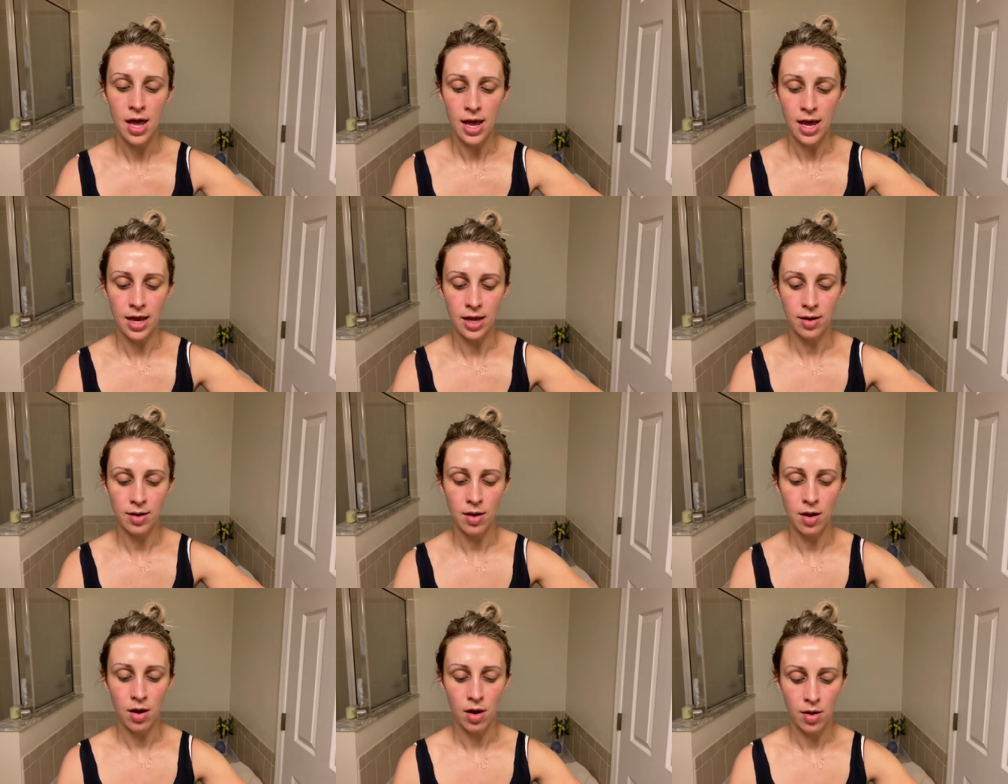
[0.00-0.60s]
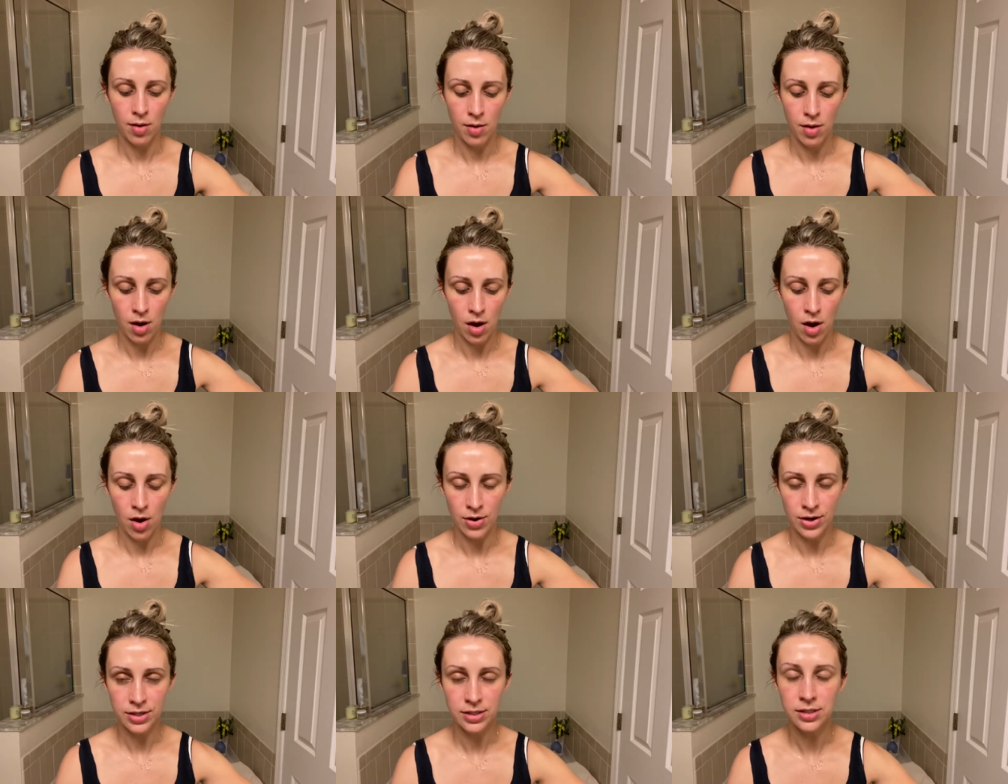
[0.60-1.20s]
And
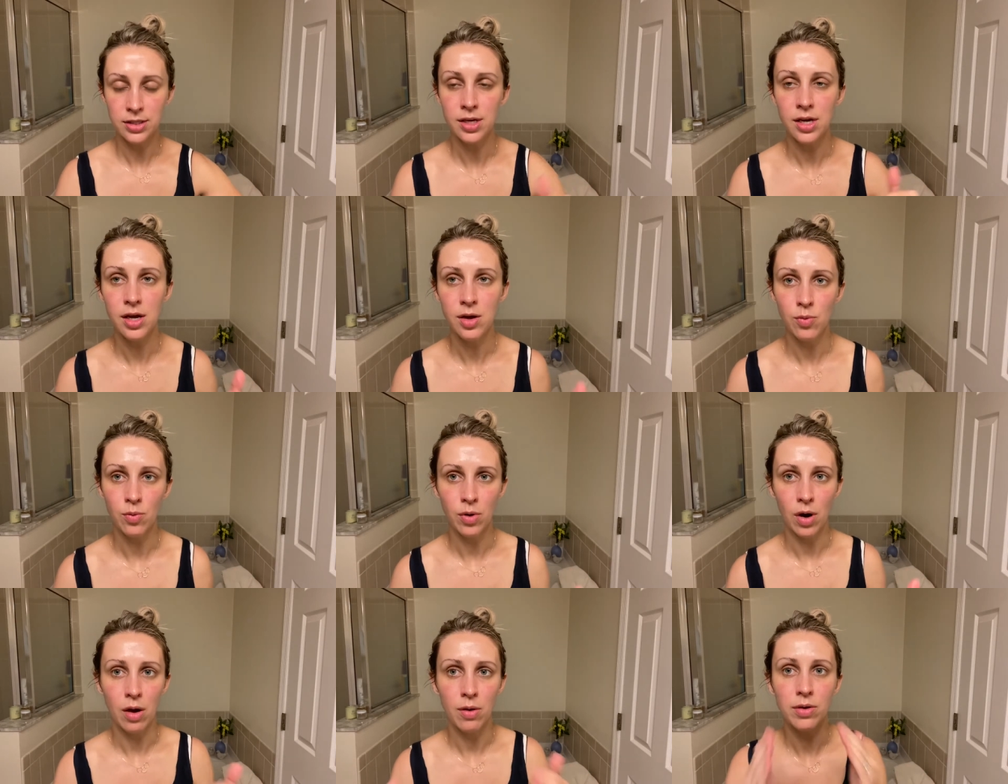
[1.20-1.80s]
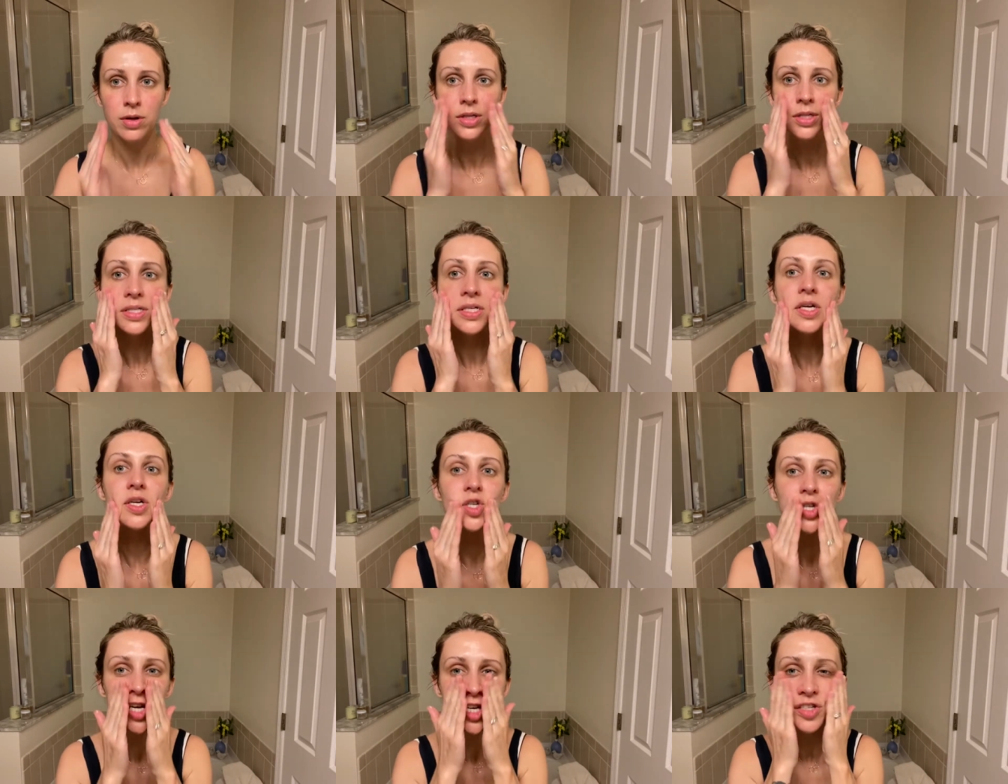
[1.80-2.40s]
honestly, what I would
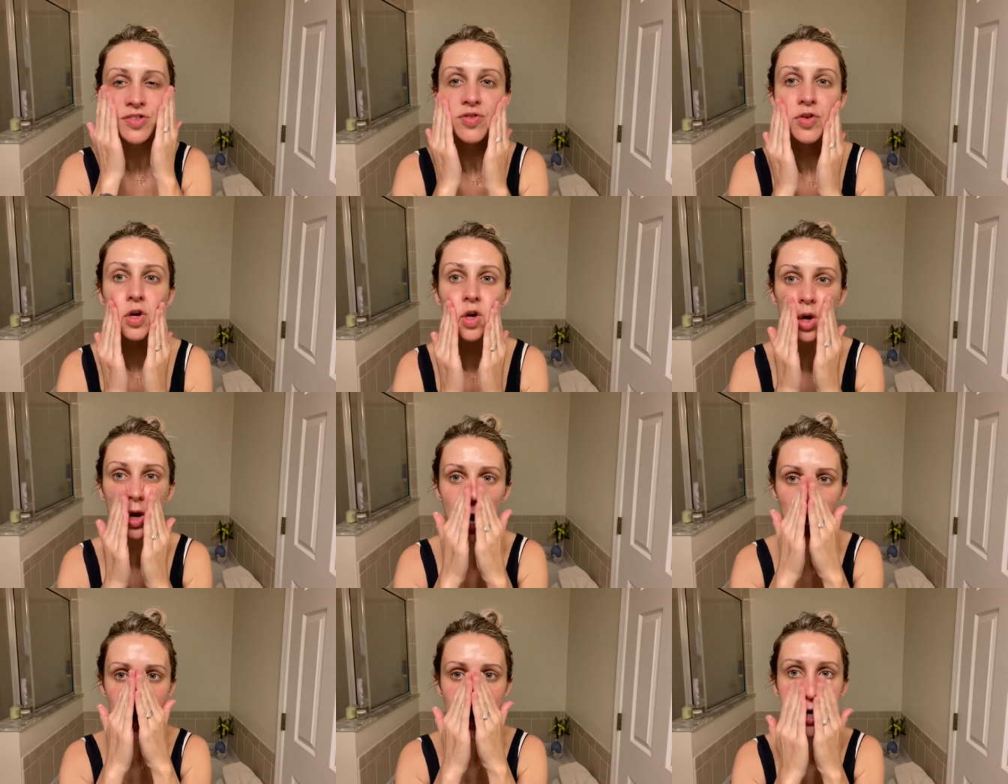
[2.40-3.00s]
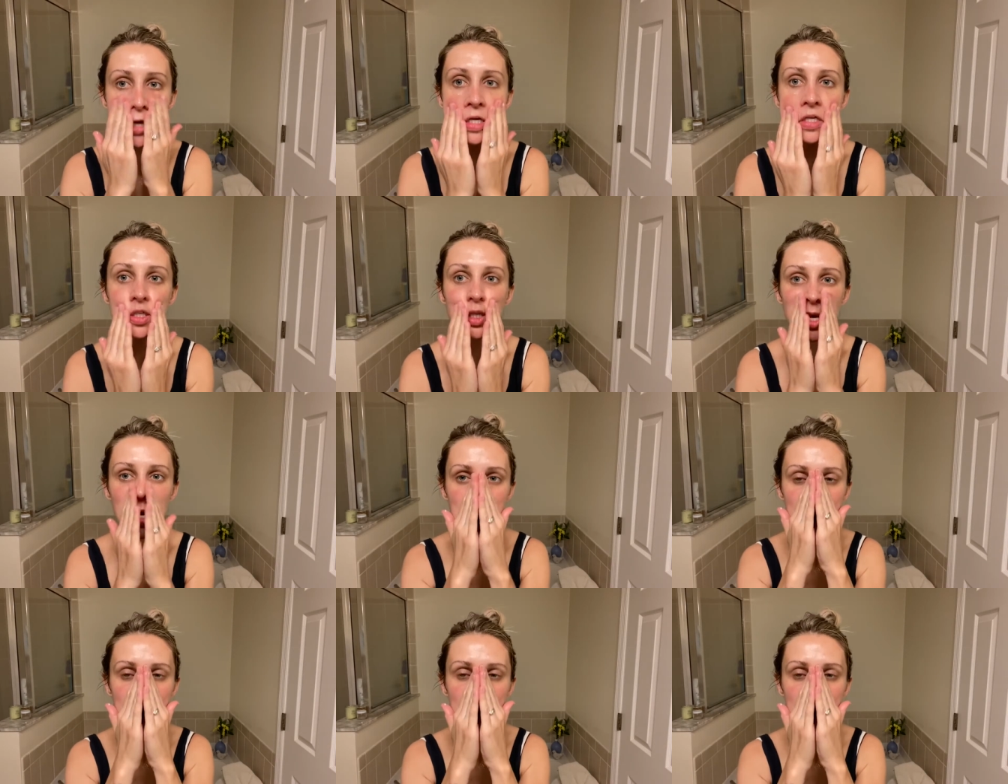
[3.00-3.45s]
suggest for you guys,